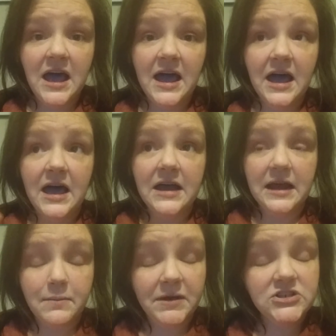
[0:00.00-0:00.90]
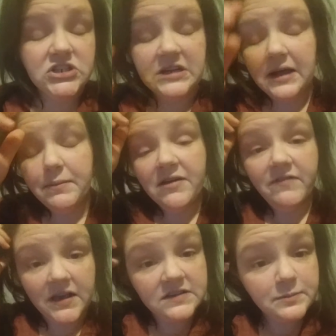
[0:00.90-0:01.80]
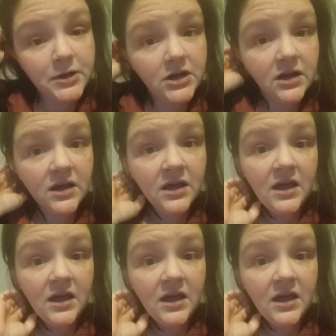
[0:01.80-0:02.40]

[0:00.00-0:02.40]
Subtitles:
and I mentioned on my Facebook